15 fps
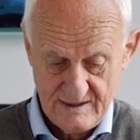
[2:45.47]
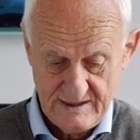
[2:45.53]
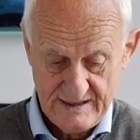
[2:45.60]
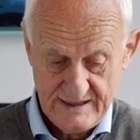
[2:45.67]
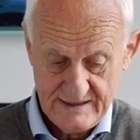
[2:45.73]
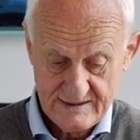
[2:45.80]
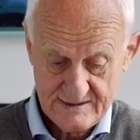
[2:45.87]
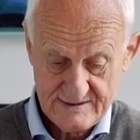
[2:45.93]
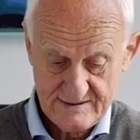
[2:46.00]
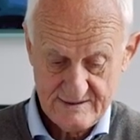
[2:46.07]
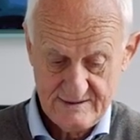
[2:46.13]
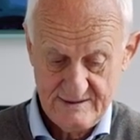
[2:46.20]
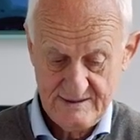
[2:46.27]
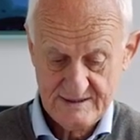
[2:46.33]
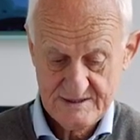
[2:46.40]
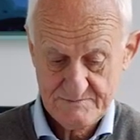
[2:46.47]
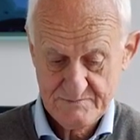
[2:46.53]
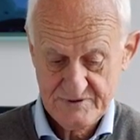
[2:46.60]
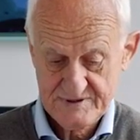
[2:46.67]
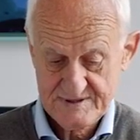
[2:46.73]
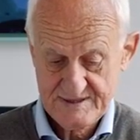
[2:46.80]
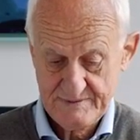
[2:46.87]
And it's
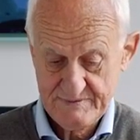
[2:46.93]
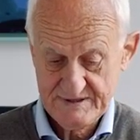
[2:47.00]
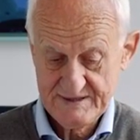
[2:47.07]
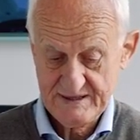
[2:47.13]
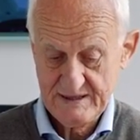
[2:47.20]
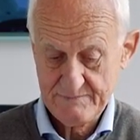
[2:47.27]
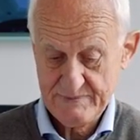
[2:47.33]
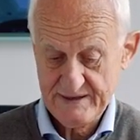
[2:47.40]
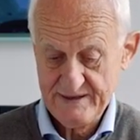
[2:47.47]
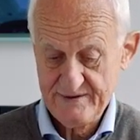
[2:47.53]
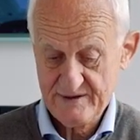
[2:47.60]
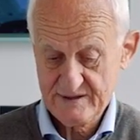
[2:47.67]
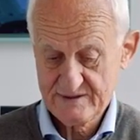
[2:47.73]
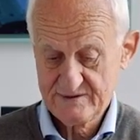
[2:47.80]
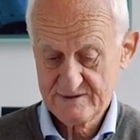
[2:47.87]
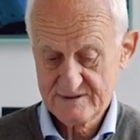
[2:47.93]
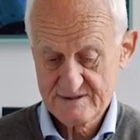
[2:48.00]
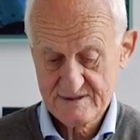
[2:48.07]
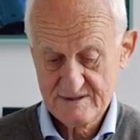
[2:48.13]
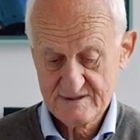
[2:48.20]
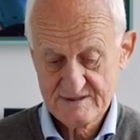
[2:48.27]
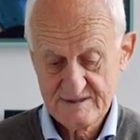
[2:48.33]
precipitated by
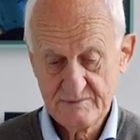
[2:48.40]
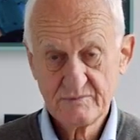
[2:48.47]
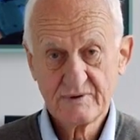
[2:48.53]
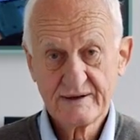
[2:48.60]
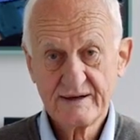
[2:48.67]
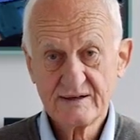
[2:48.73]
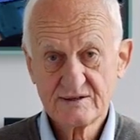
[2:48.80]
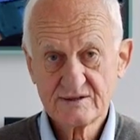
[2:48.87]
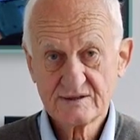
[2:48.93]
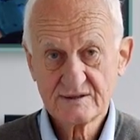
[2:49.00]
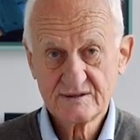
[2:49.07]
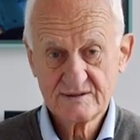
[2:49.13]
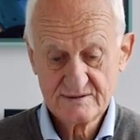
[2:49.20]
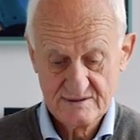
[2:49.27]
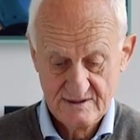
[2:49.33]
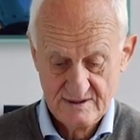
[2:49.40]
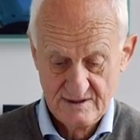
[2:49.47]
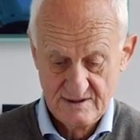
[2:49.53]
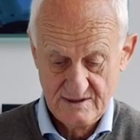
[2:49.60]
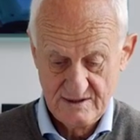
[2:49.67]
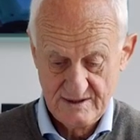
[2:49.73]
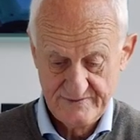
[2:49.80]
innocuous stimulation
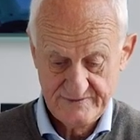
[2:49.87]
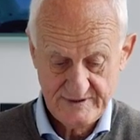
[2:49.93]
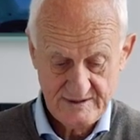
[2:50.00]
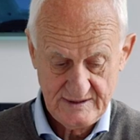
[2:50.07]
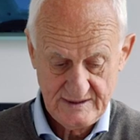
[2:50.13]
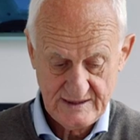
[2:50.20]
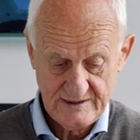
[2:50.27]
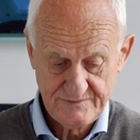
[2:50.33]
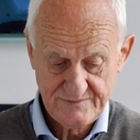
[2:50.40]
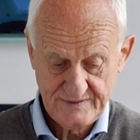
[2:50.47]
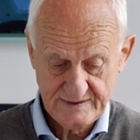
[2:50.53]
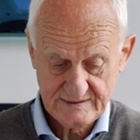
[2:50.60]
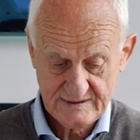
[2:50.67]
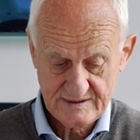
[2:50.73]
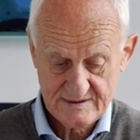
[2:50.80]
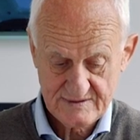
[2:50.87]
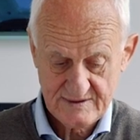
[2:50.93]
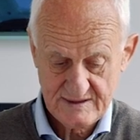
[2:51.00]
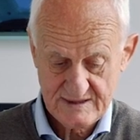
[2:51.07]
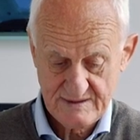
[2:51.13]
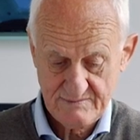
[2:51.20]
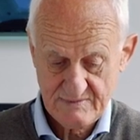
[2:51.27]
of the affected
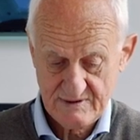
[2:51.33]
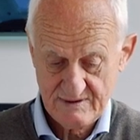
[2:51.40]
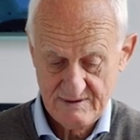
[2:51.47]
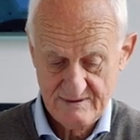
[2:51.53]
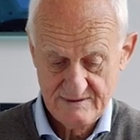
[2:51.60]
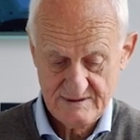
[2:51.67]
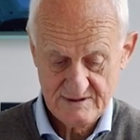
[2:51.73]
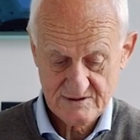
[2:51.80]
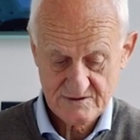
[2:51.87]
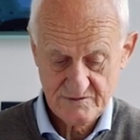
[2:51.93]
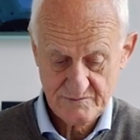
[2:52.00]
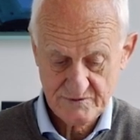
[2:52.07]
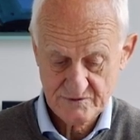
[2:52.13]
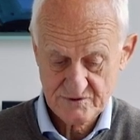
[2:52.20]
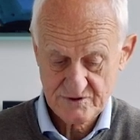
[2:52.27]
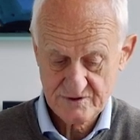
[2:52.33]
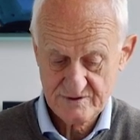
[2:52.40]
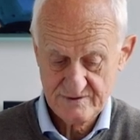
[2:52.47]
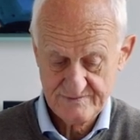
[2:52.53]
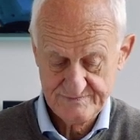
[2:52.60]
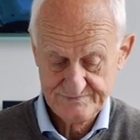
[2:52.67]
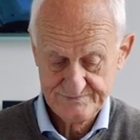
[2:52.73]
trigeminal distribution.